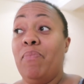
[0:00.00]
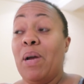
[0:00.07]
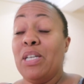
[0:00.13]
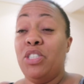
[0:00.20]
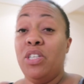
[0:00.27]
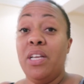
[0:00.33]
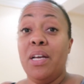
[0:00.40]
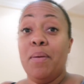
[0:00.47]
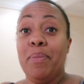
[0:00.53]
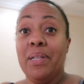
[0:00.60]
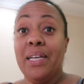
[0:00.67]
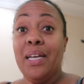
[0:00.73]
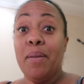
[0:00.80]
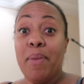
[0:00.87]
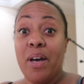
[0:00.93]
I shouldn't
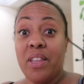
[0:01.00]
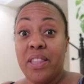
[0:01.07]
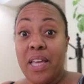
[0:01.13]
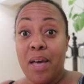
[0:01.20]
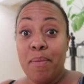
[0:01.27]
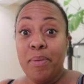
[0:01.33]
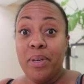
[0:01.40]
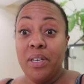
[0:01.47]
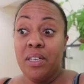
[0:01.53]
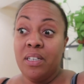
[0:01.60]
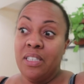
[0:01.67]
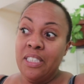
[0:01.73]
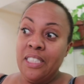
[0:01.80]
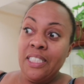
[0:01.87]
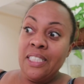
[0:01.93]
complain about that,
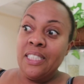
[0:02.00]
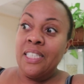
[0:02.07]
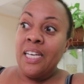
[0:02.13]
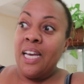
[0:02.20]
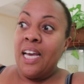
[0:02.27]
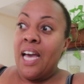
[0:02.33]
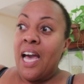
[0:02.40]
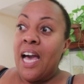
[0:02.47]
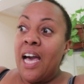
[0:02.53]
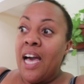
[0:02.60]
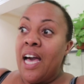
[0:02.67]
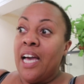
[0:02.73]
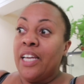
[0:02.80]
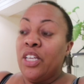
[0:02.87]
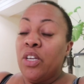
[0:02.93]
but
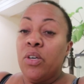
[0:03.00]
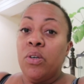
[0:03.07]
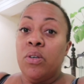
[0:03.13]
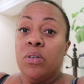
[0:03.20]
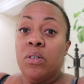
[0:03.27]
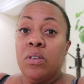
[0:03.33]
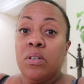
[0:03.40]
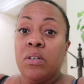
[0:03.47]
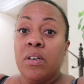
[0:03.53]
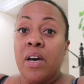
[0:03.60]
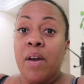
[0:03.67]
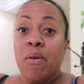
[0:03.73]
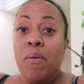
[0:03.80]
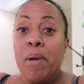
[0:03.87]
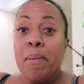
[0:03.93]
you know,
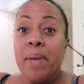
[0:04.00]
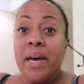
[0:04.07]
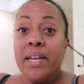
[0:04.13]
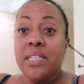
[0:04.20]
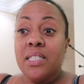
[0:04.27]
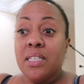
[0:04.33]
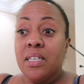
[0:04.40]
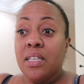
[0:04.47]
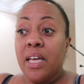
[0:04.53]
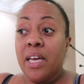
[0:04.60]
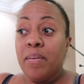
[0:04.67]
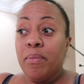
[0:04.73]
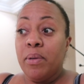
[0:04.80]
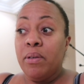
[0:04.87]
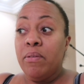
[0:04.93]
I don't want my body to
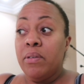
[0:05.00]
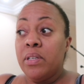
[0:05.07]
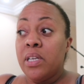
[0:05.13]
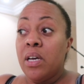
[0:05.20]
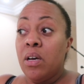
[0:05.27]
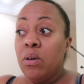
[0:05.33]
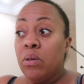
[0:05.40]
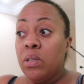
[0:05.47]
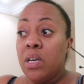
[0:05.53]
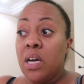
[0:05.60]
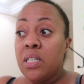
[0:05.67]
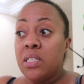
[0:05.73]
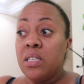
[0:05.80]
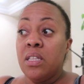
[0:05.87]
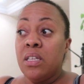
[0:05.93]
like be holding
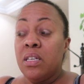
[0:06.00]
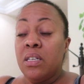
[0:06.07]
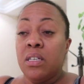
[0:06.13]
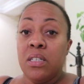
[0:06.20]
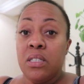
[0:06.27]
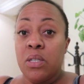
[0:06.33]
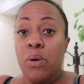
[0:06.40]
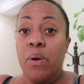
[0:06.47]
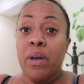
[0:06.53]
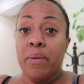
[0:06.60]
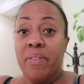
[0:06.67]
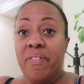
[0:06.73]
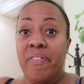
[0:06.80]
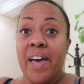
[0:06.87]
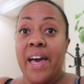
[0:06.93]
on to the storing
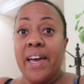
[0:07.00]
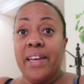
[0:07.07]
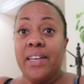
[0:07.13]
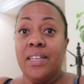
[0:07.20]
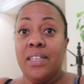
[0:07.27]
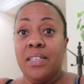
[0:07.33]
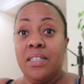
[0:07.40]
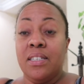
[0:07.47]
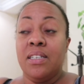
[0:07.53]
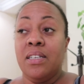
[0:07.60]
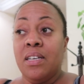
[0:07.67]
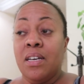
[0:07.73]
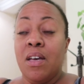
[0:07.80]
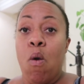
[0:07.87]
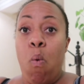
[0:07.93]
up the fat and
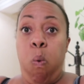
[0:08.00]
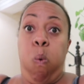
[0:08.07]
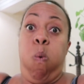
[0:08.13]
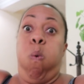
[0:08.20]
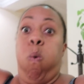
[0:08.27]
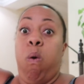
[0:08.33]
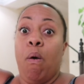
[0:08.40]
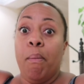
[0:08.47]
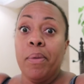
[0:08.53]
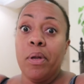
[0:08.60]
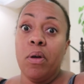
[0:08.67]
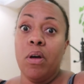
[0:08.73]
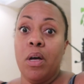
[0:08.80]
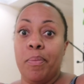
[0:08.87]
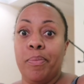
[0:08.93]

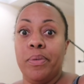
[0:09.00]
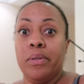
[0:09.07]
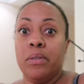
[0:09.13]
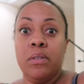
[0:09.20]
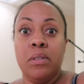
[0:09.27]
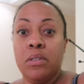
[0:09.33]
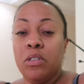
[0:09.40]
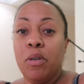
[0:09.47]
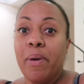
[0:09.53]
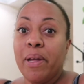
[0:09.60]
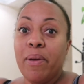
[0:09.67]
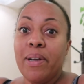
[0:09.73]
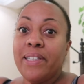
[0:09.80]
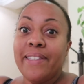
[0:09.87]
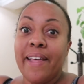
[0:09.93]
blow up.
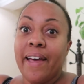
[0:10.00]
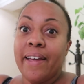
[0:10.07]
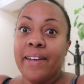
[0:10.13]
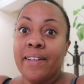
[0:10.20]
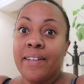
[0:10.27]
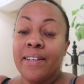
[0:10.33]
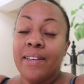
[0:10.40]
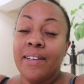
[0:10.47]
Nobody wants that.